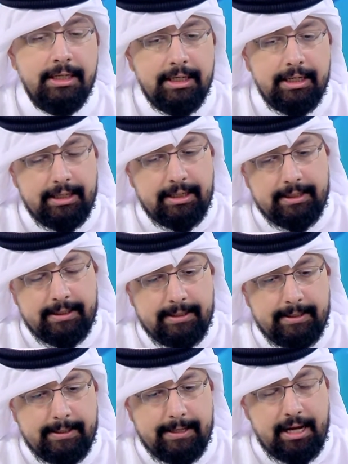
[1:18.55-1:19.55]

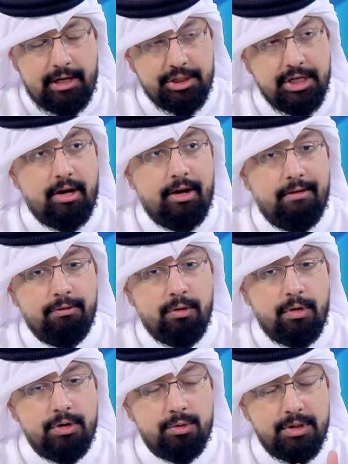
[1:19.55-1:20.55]
Al-Jahra, of
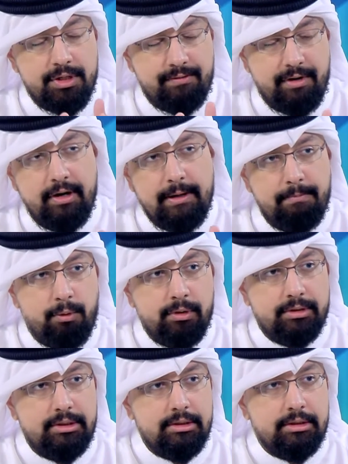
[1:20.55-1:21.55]
course, was very
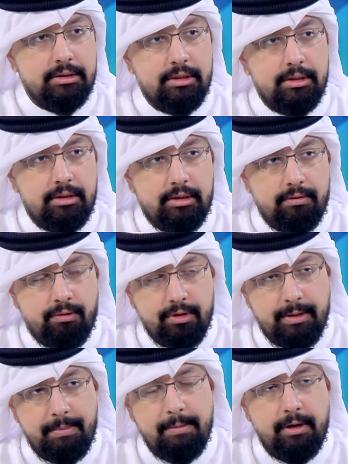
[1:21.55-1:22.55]
important for
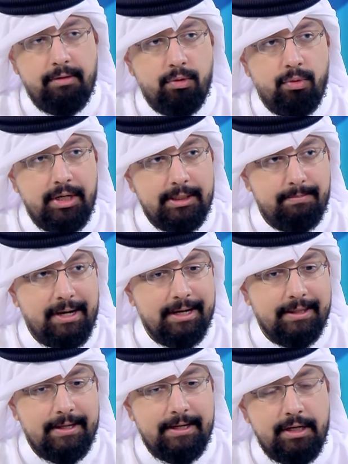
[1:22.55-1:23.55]
the people of Kuwait
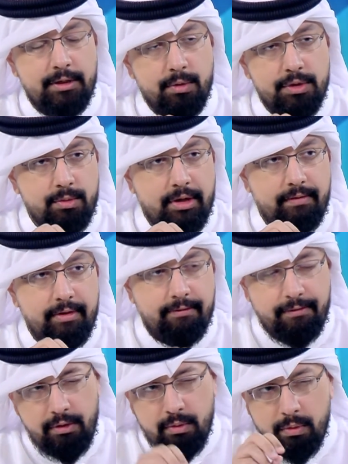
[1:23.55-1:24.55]
back then. It was one of the
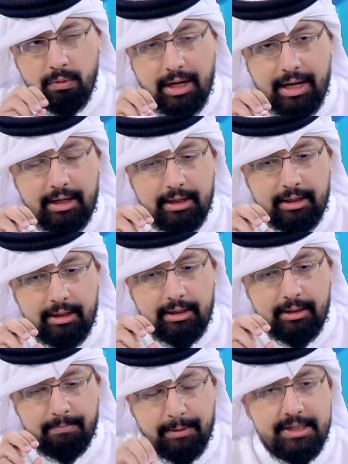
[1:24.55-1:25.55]
few
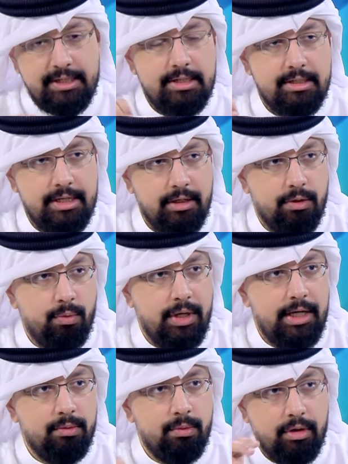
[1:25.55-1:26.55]
places in
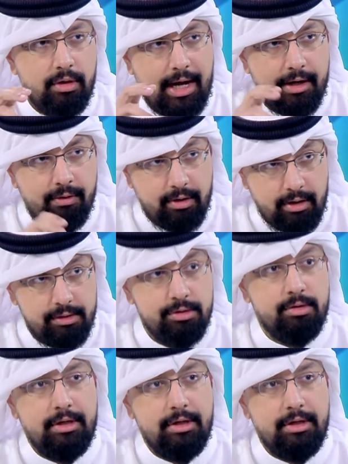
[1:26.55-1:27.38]
Kuwait where agricultural